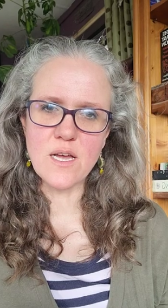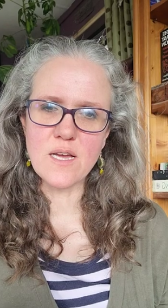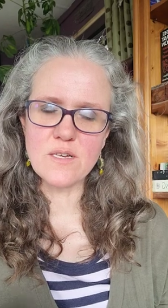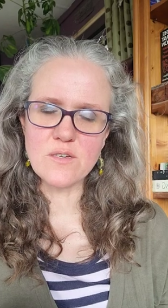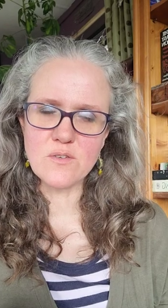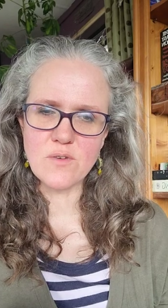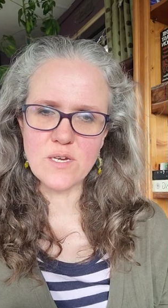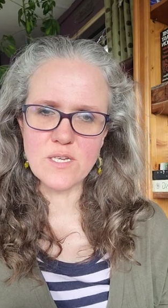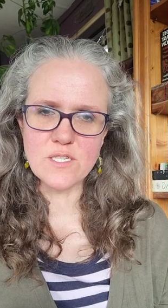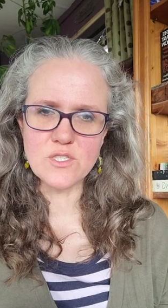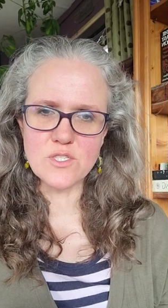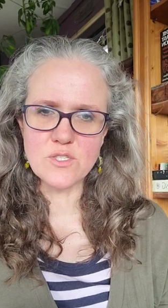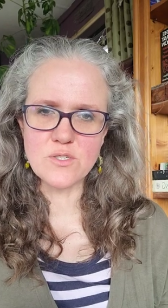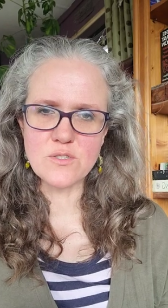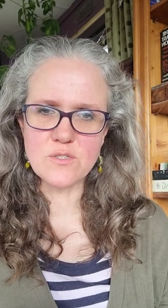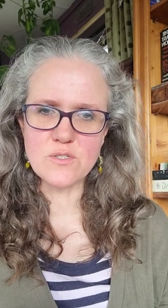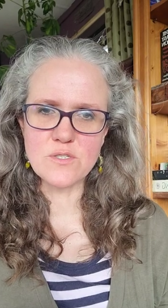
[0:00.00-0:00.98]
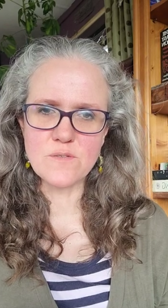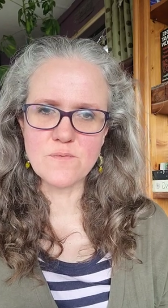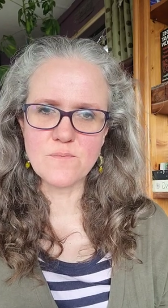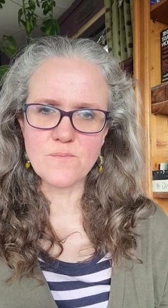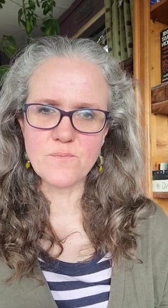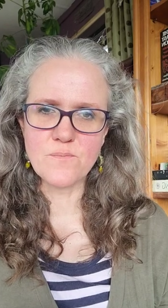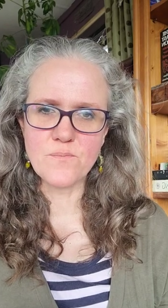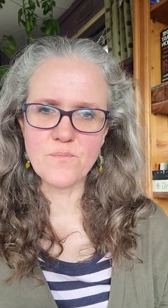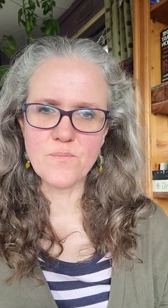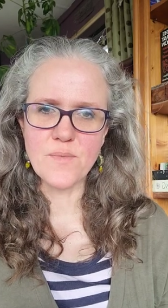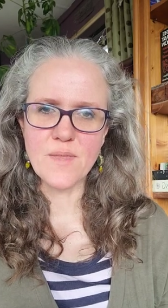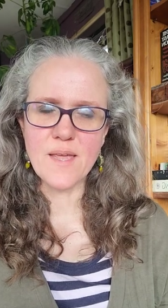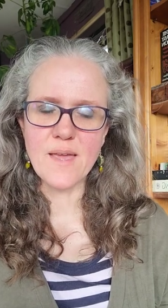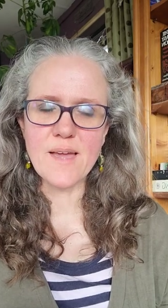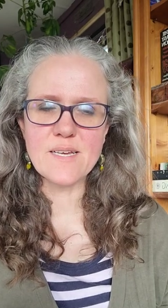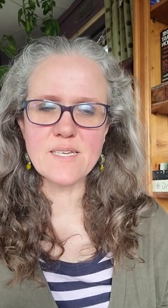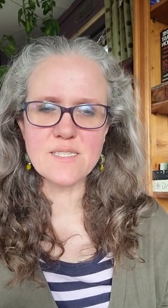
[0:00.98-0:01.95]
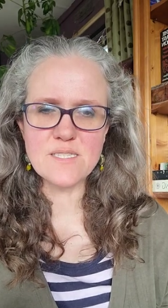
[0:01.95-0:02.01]
and gratitude,
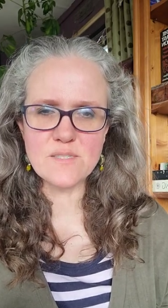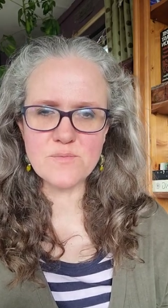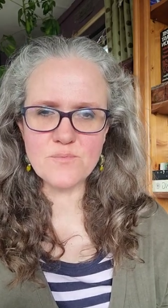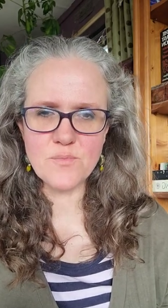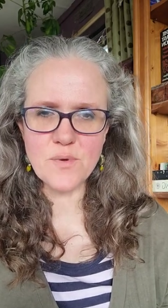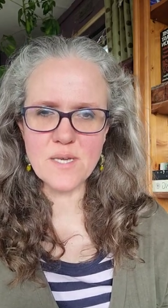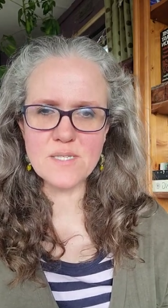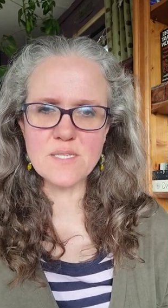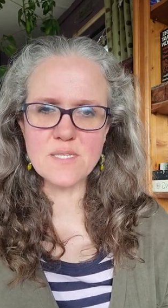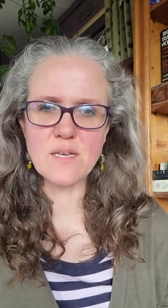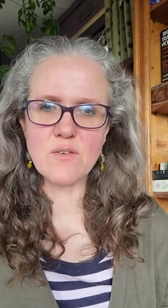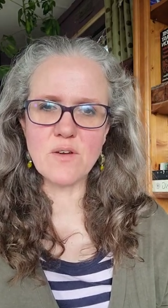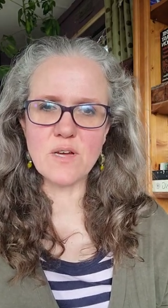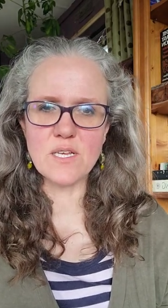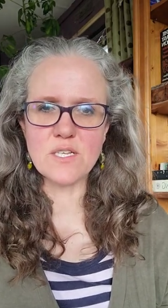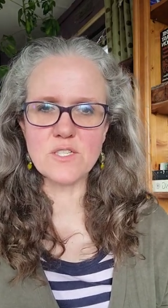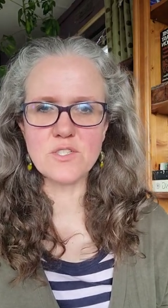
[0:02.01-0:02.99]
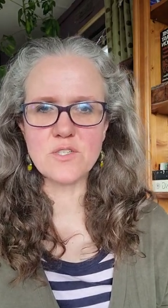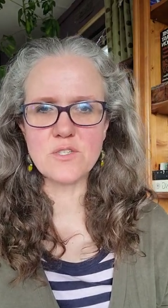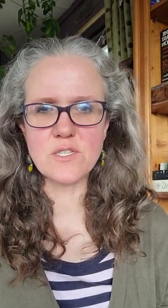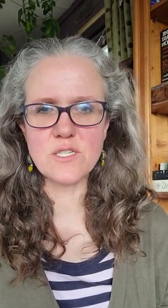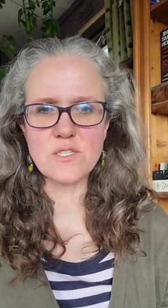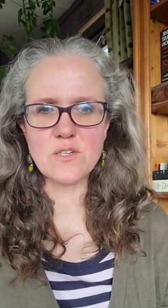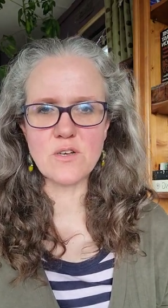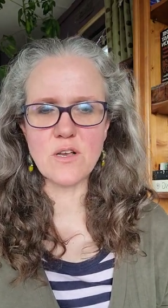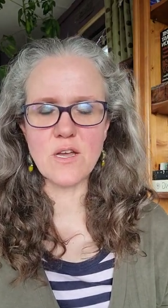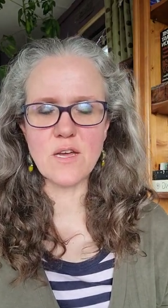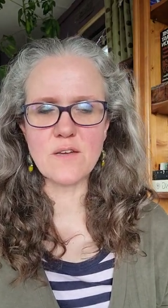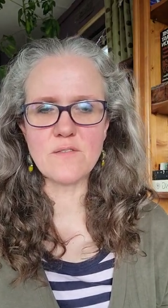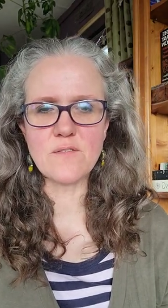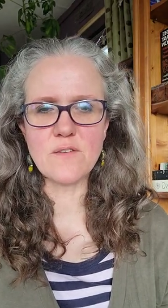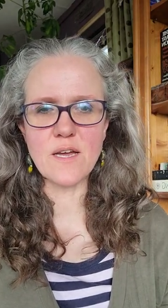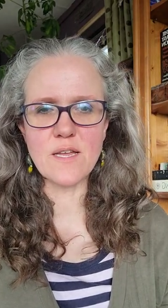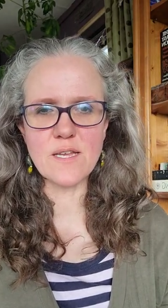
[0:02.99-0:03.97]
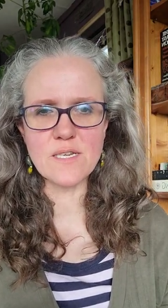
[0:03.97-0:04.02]
expressing gratitude in your life
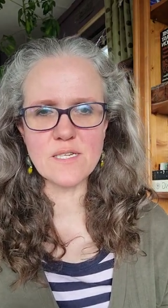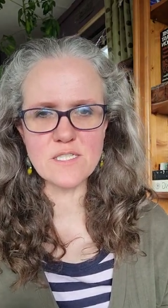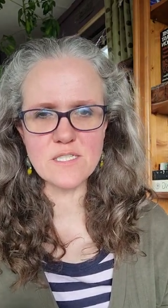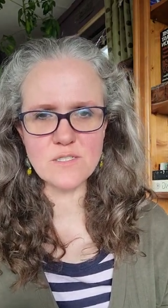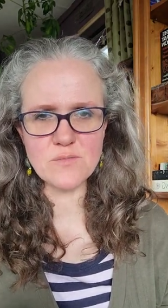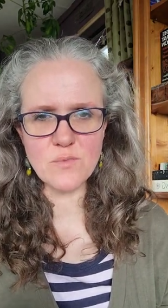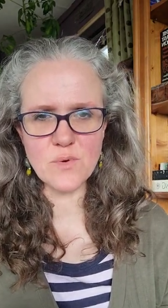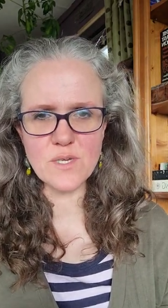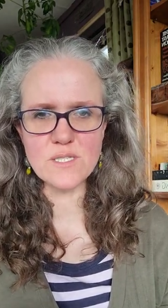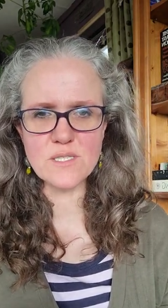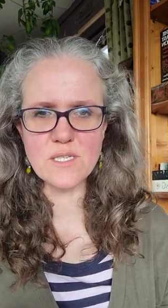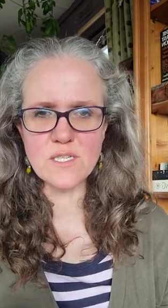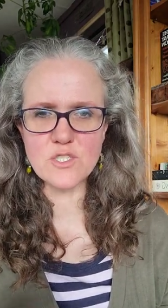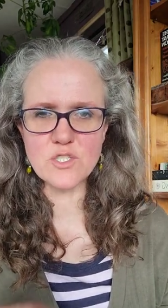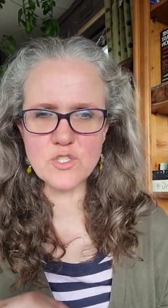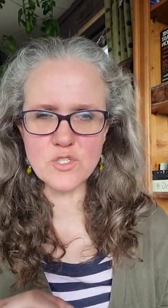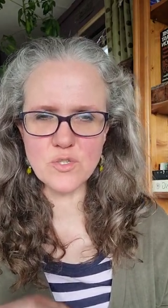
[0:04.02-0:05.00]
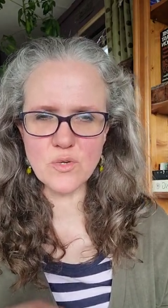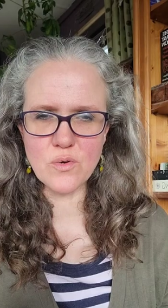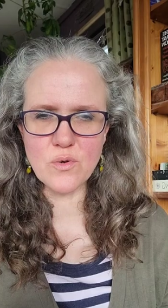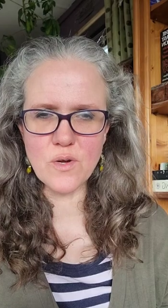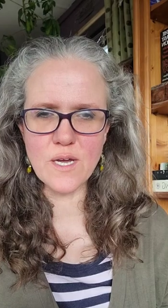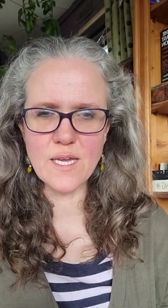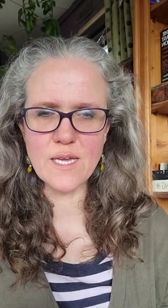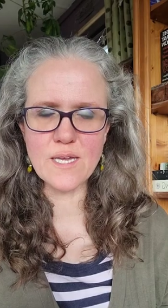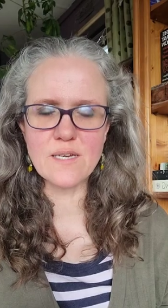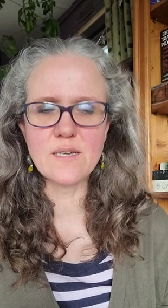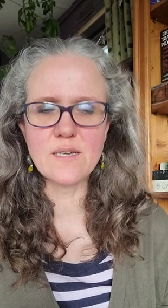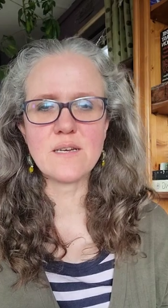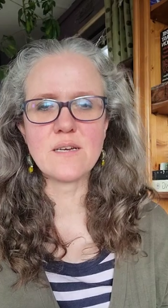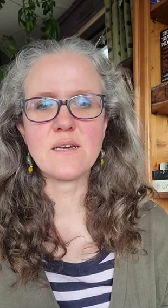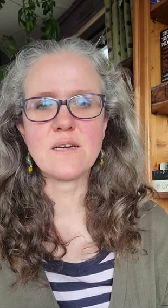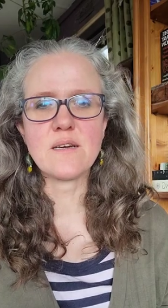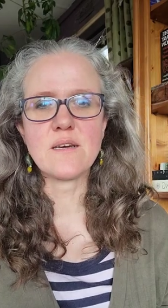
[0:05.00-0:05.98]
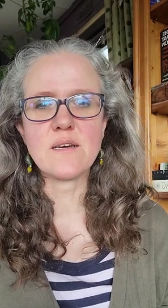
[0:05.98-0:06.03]
and expressing joy
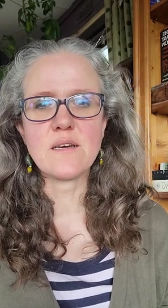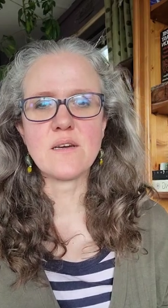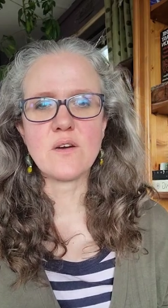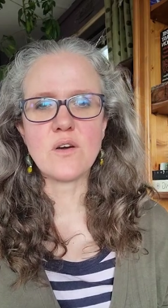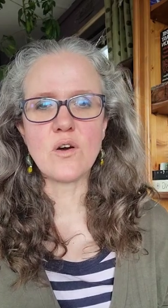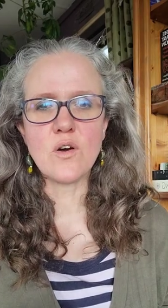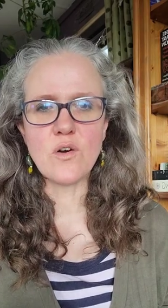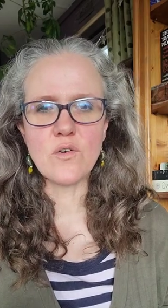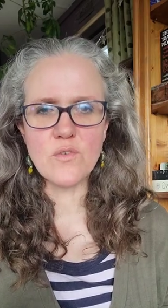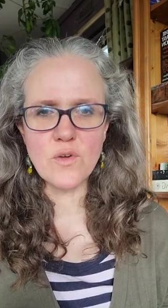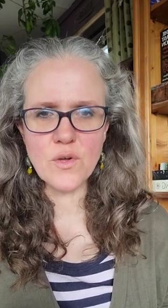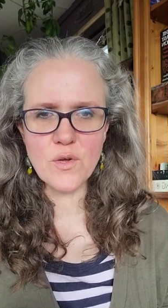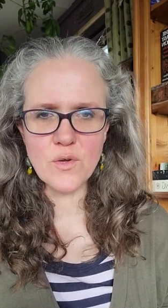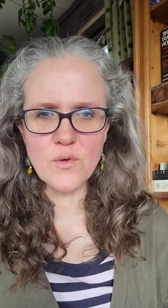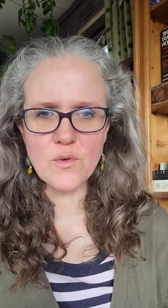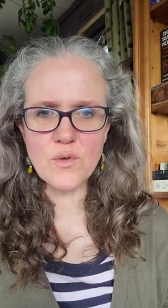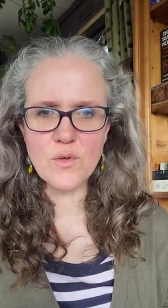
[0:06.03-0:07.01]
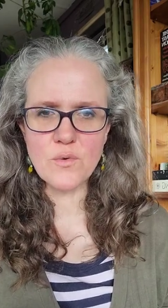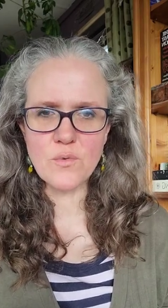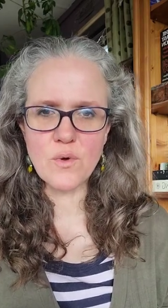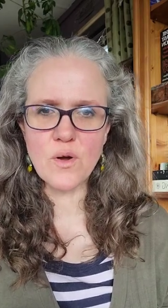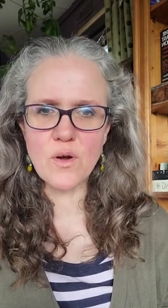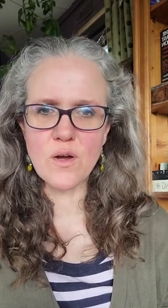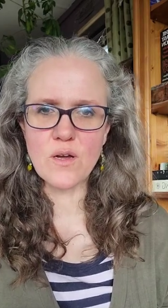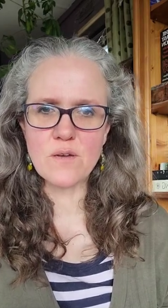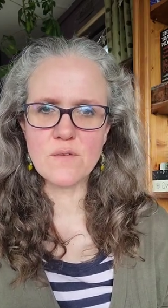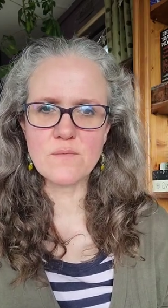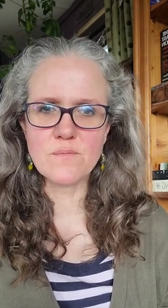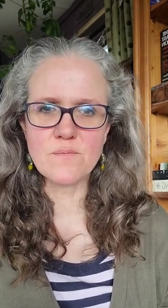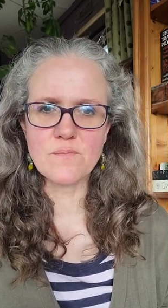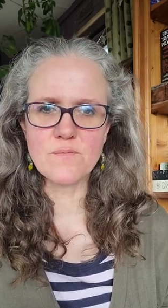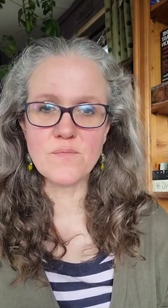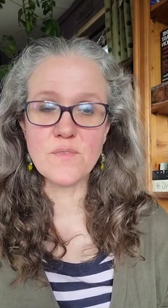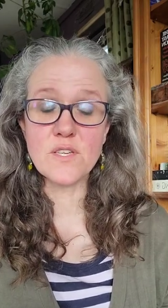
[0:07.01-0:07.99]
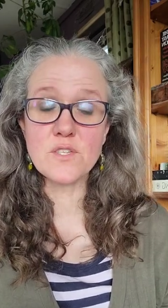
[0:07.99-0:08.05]
of who you are,
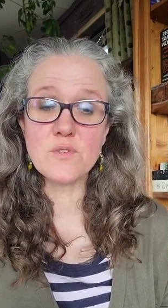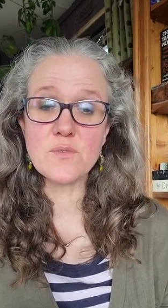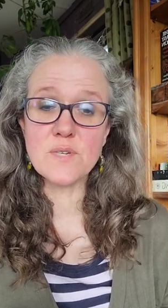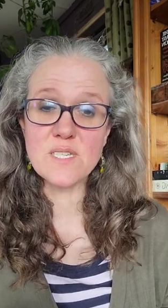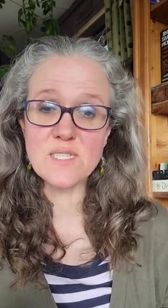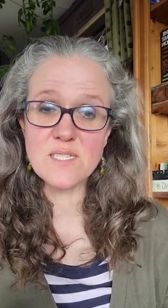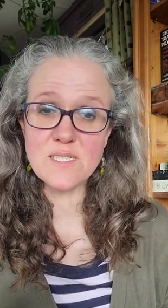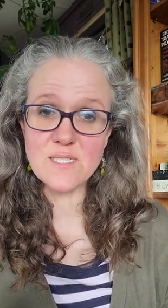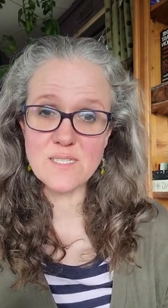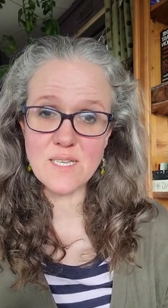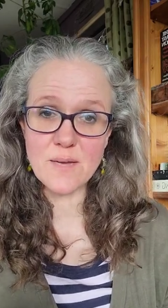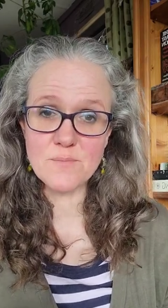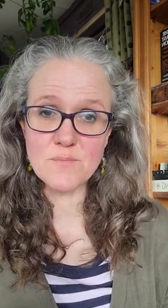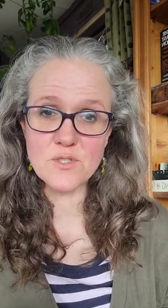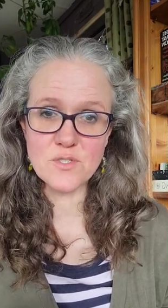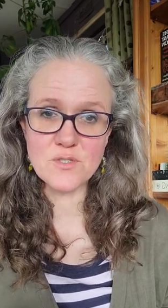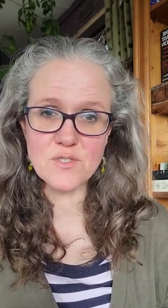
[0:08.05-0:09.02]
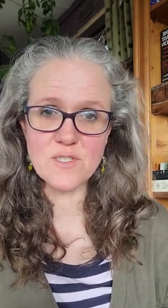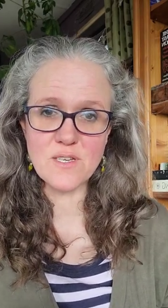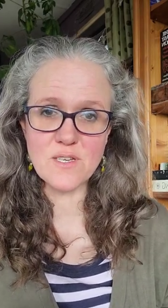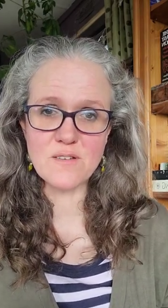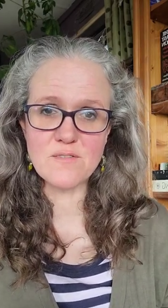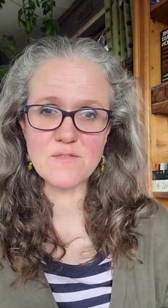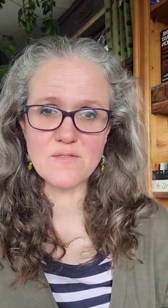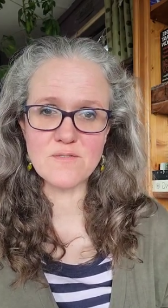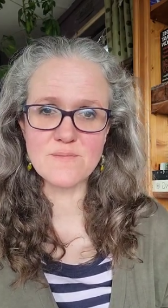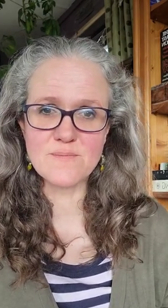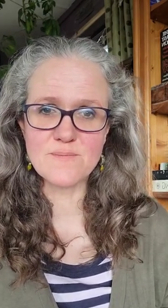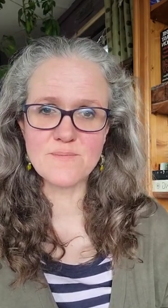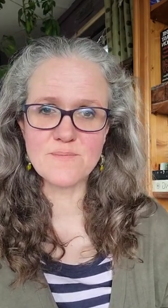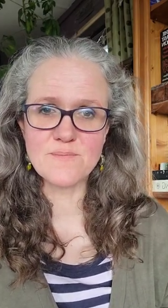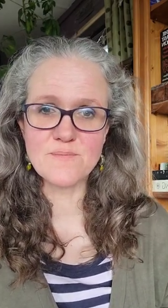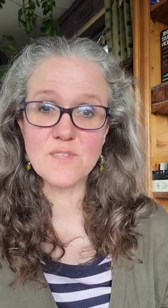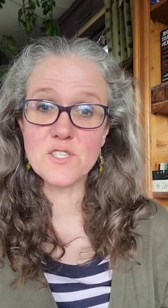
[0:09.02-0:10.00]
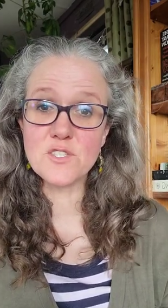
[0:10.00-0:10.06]
that you accept yourself,
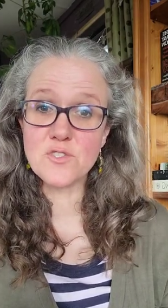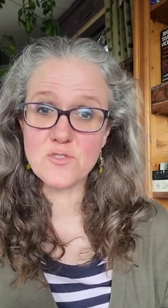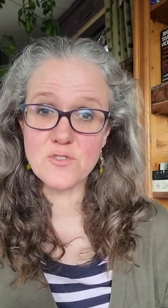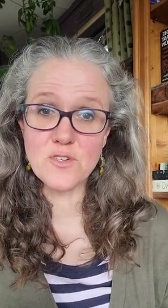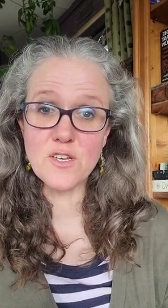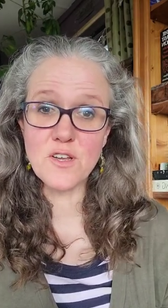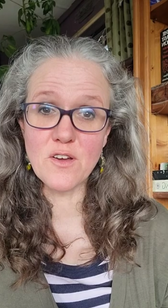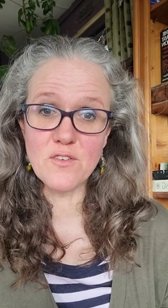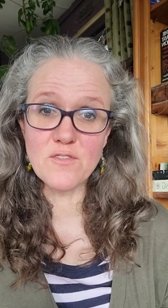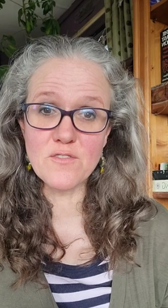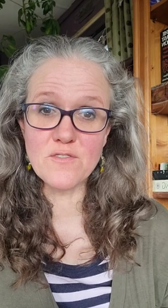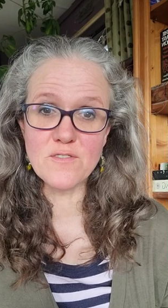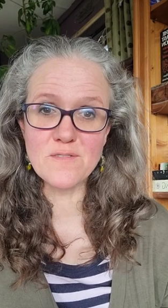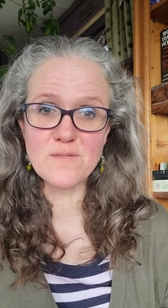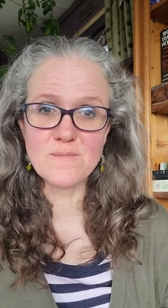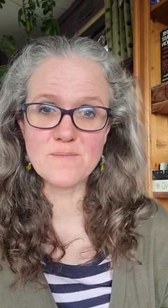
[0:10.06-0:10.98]
that you're enough,